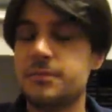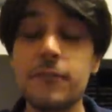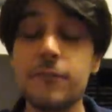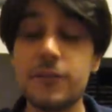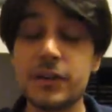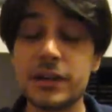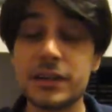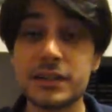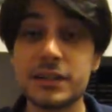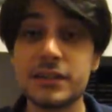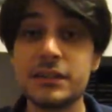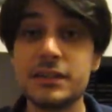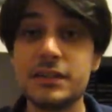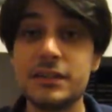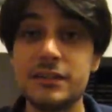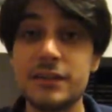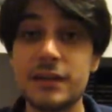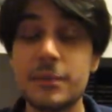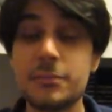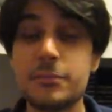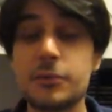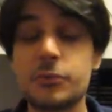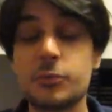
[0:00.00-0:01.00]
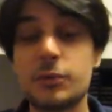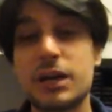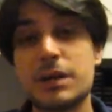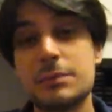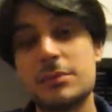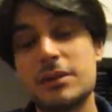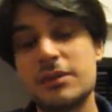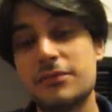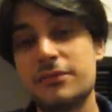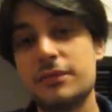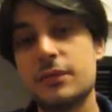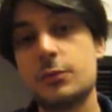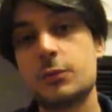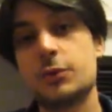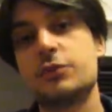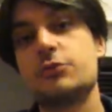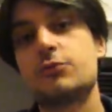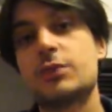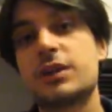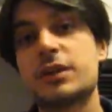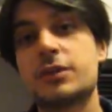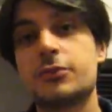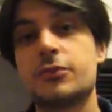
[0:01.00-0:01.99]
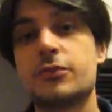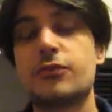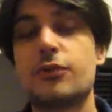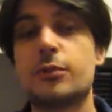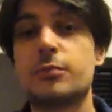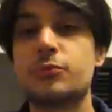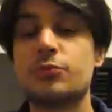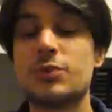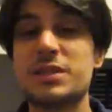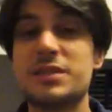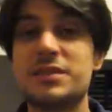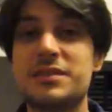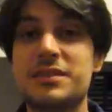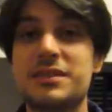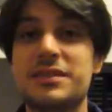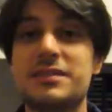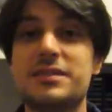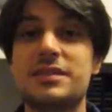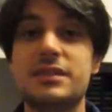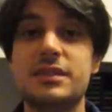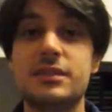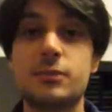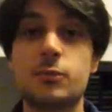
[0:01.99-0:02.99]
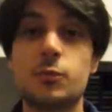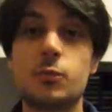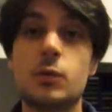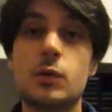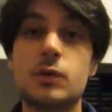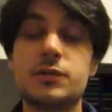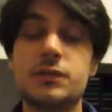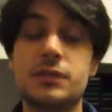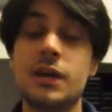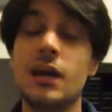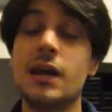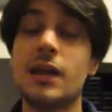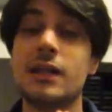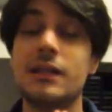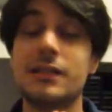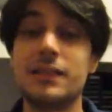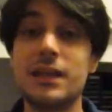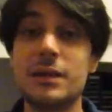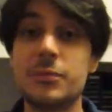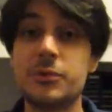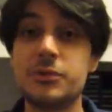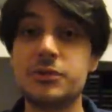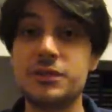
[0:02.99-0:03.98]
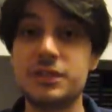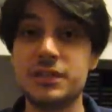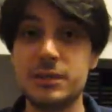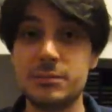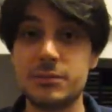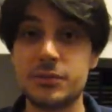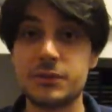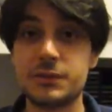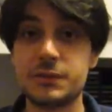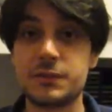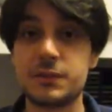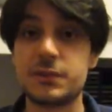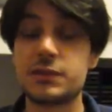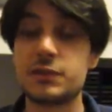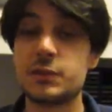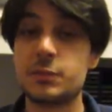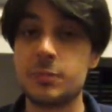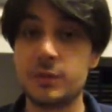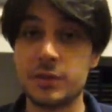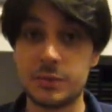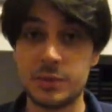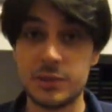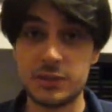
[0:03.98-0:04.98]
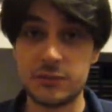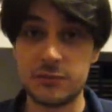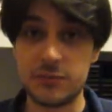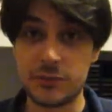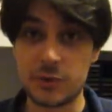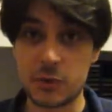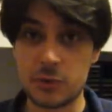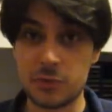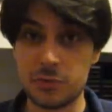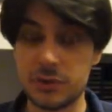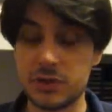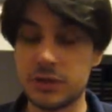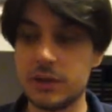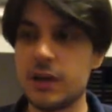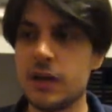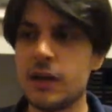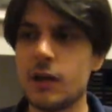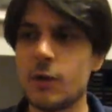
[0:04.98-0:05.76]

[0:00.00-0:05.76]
Finally, number one, my favorite record from 2016 was Lemon Demon's Spirit Phone,